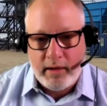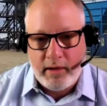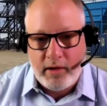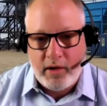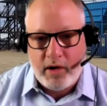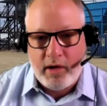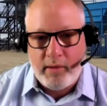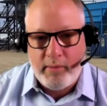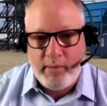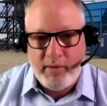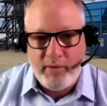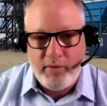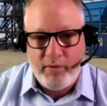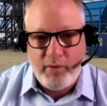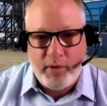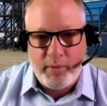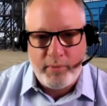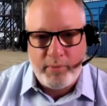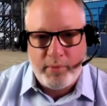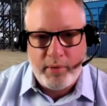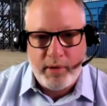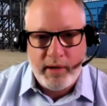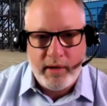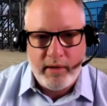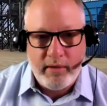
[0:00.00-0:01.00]
carbon
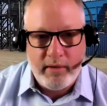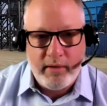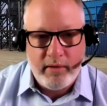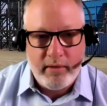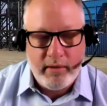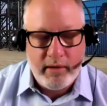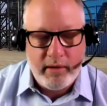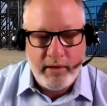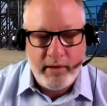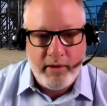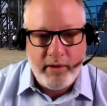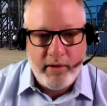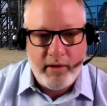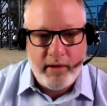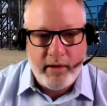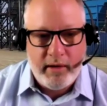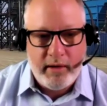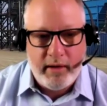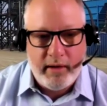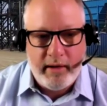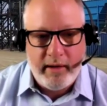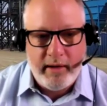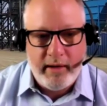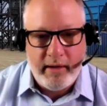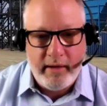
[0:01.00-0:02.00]
footprint.
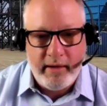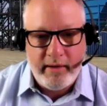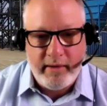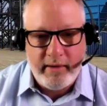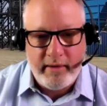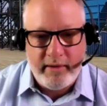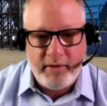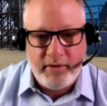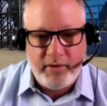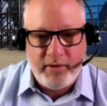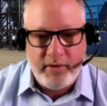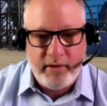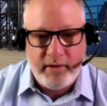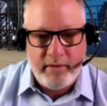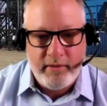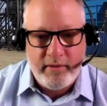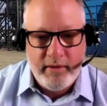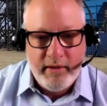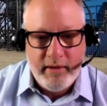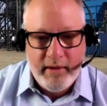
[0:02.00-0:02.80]
I think there's a